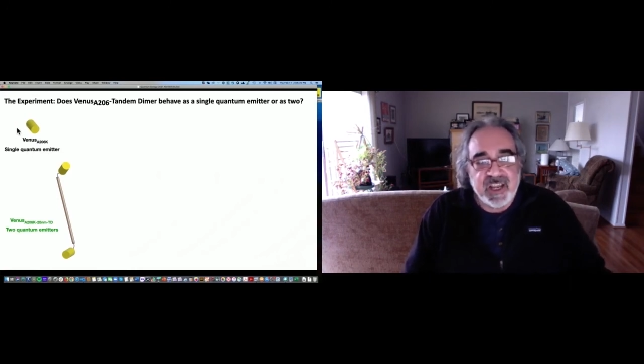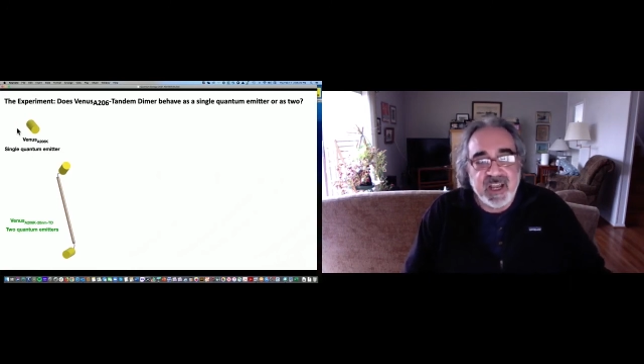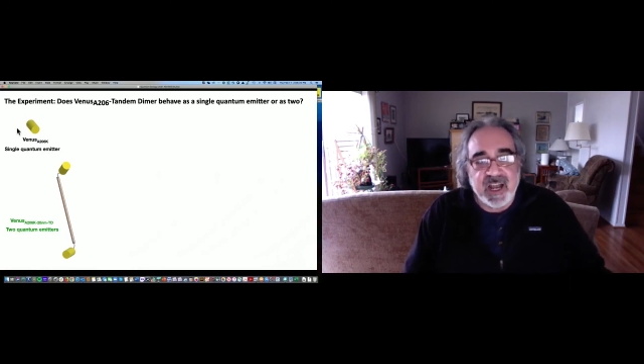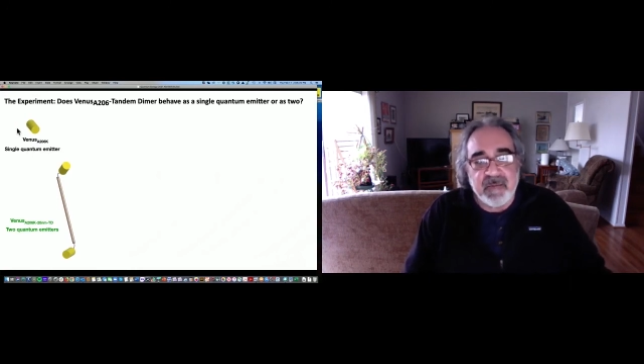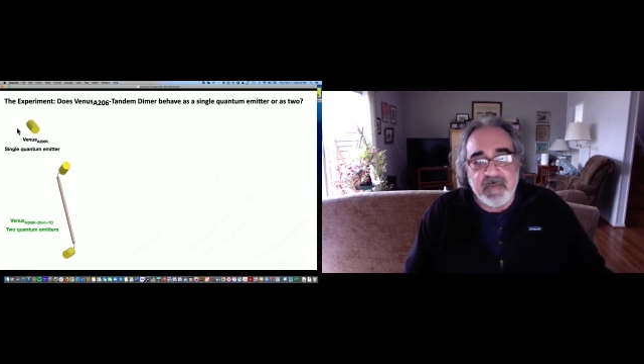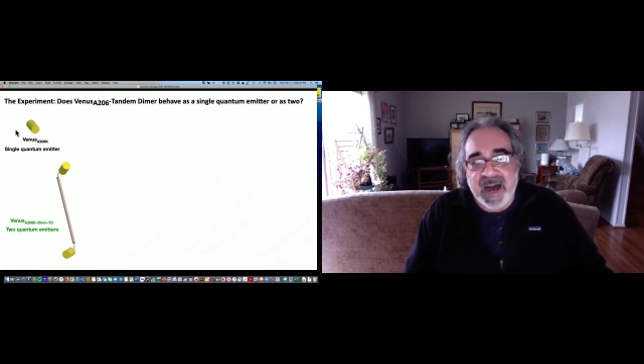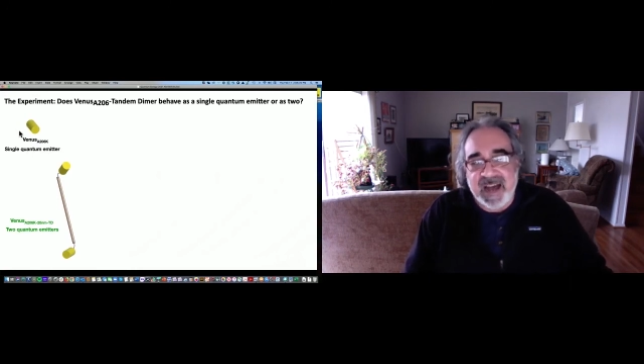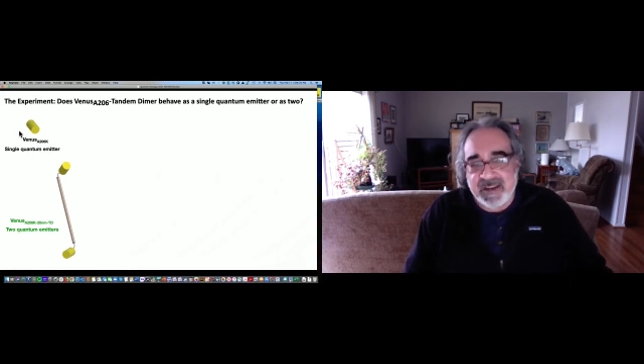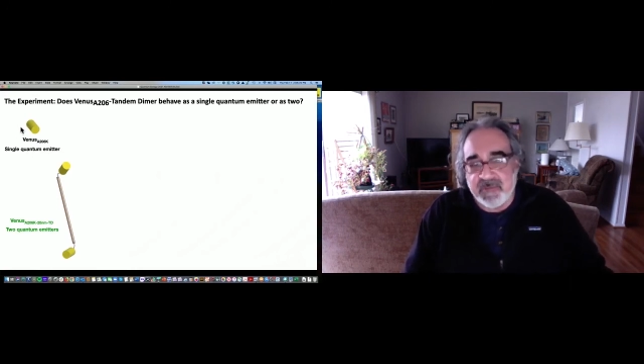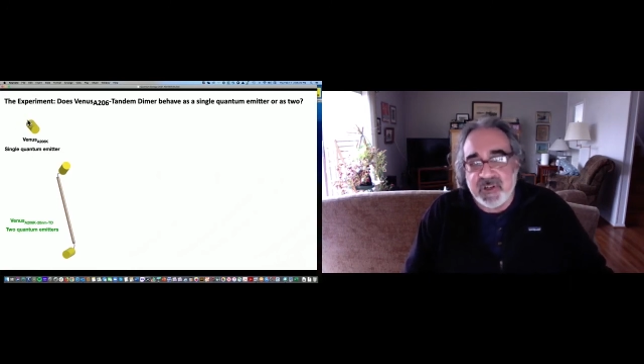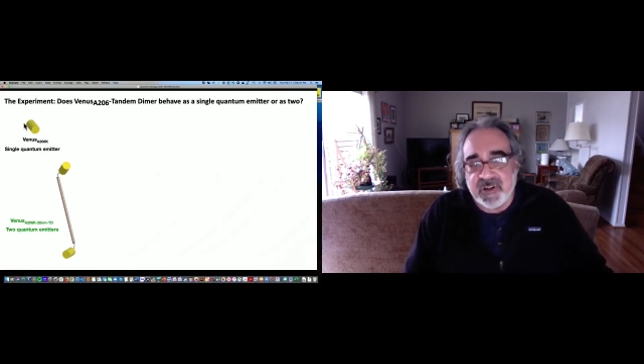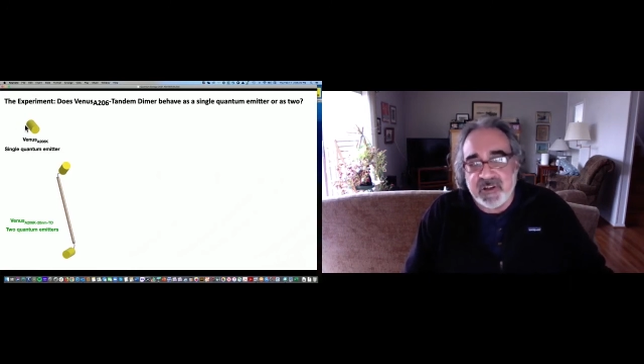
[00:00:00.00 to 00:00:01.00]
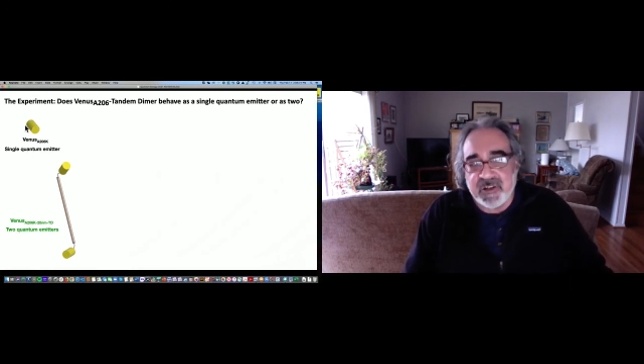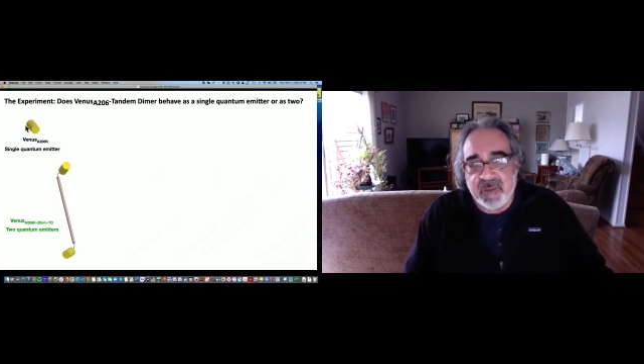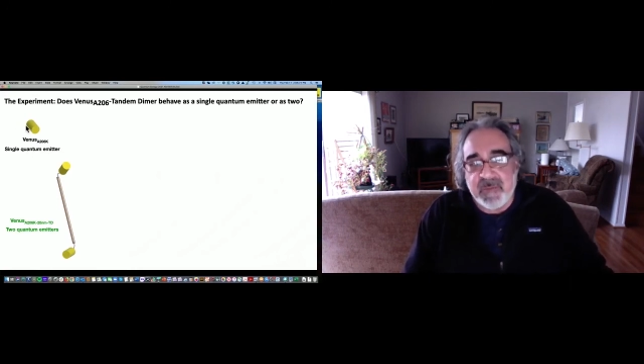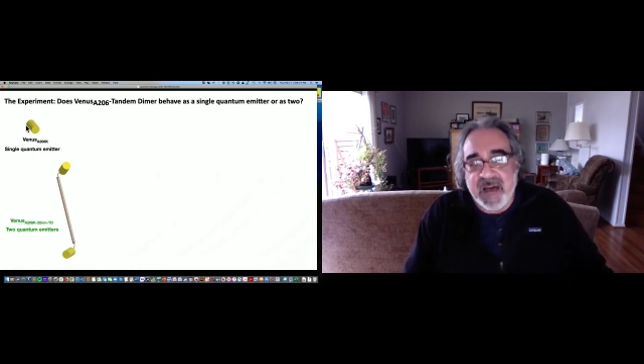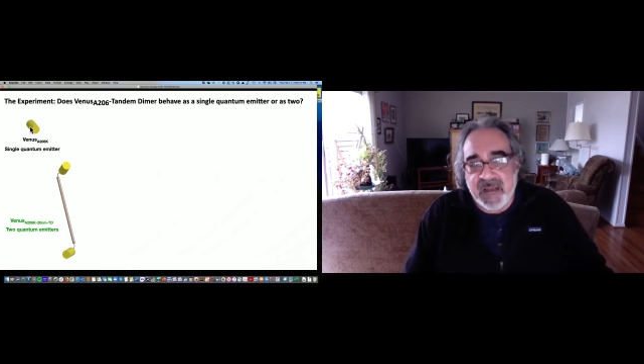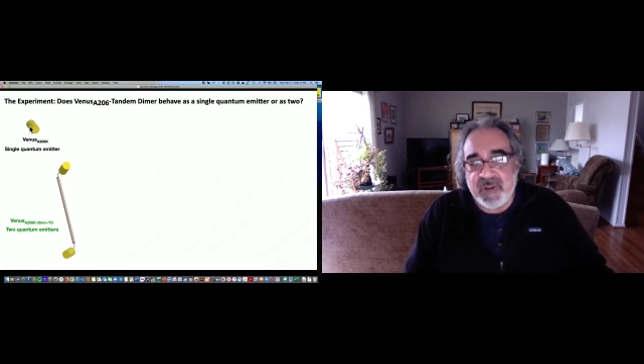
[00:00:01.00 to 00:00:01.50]
monomer, the
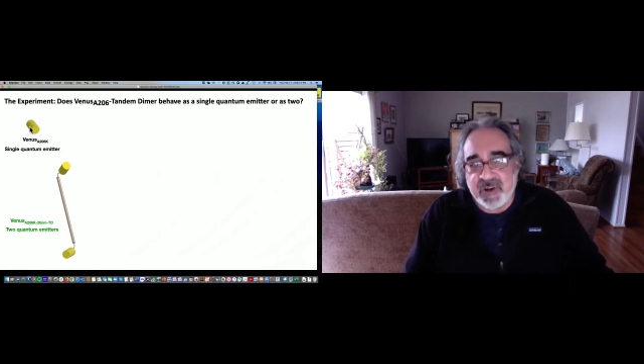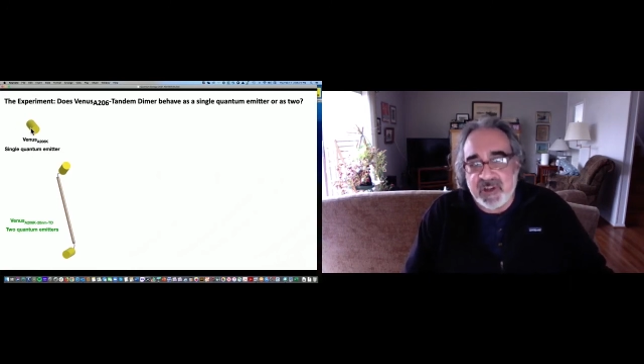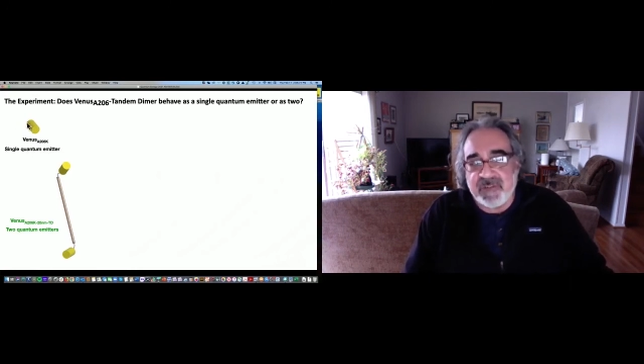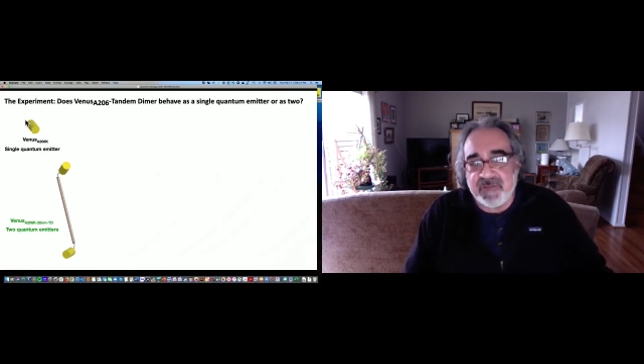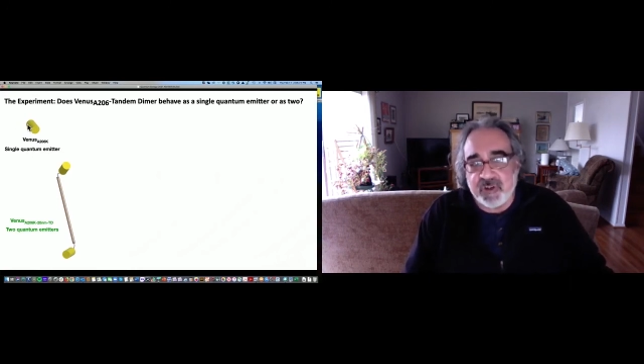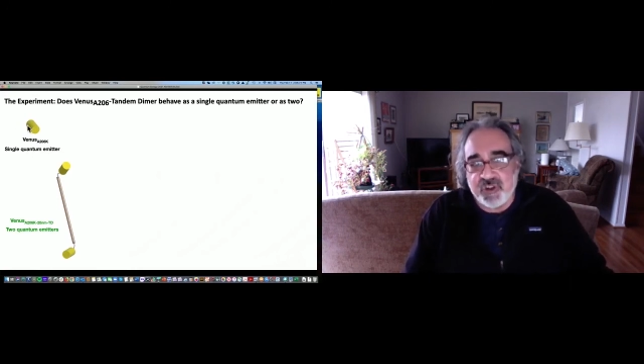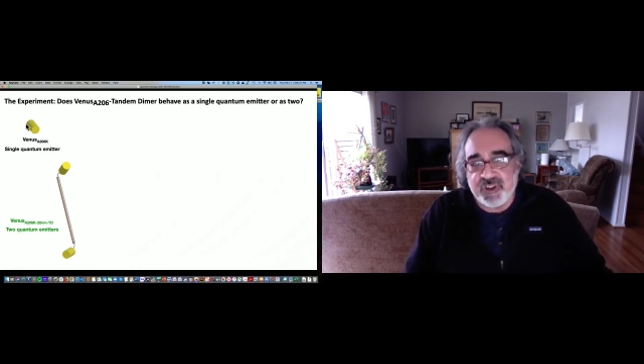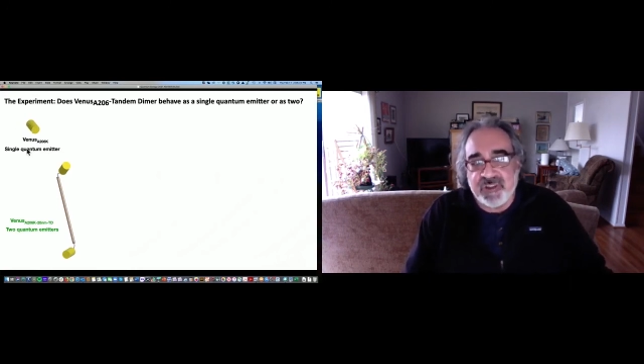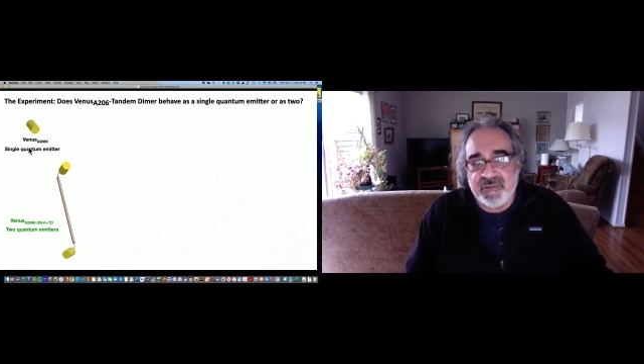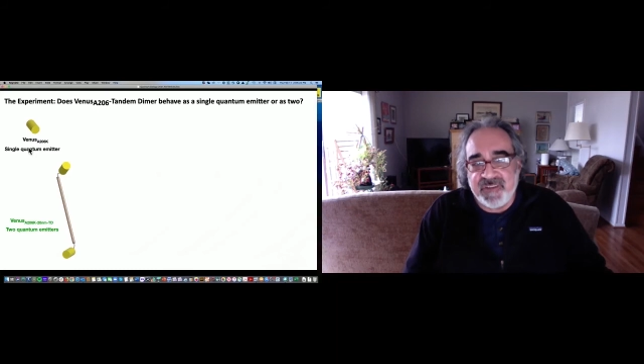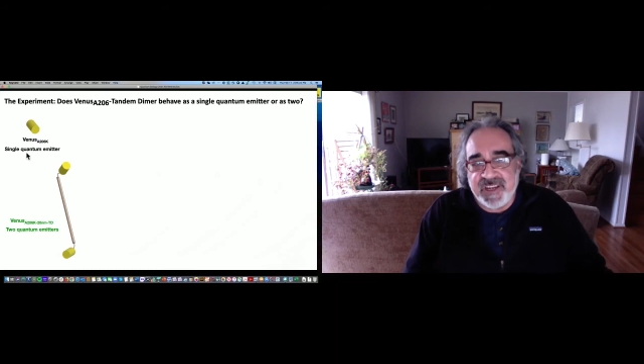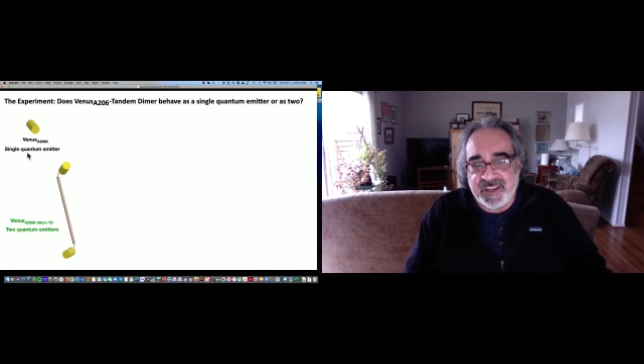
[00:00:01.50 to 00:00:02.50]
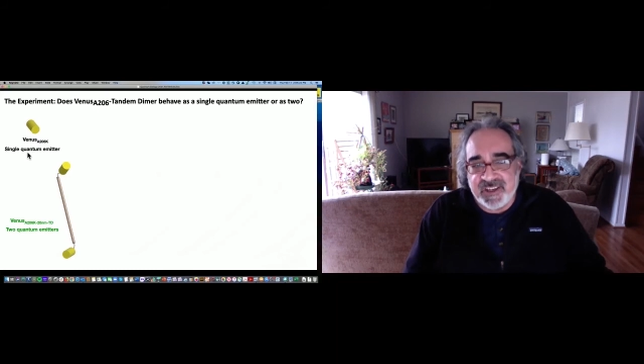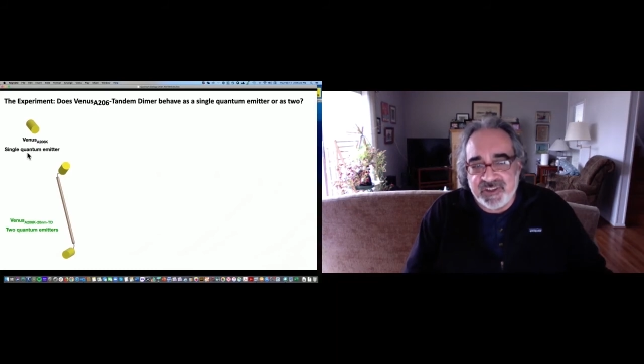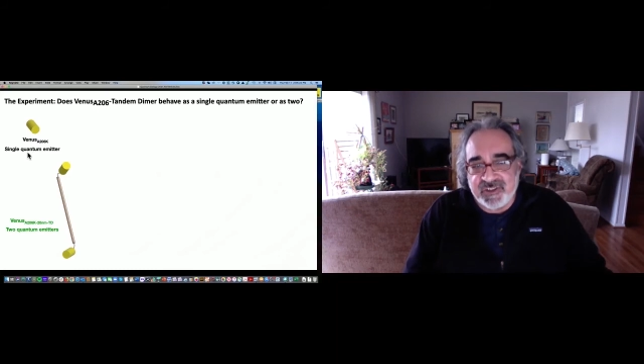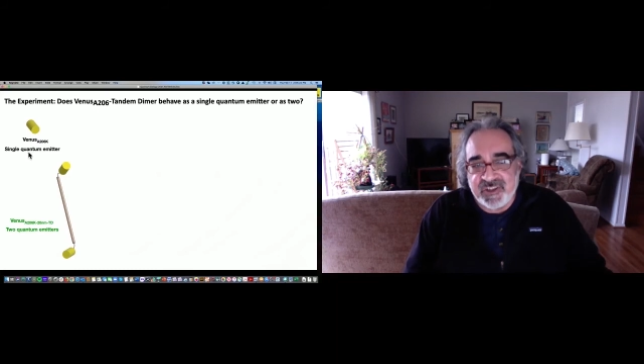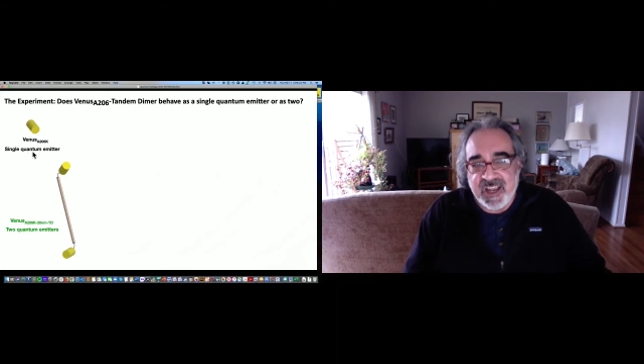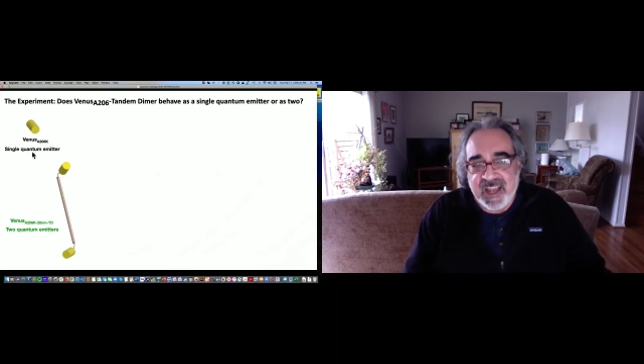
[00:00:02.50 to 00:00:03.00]
monomeric version of
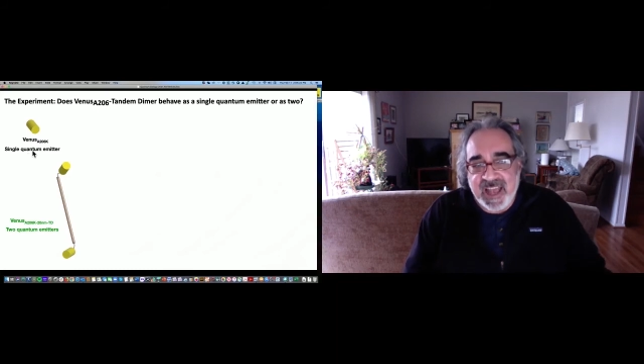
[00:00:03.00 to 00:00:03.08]
Venus,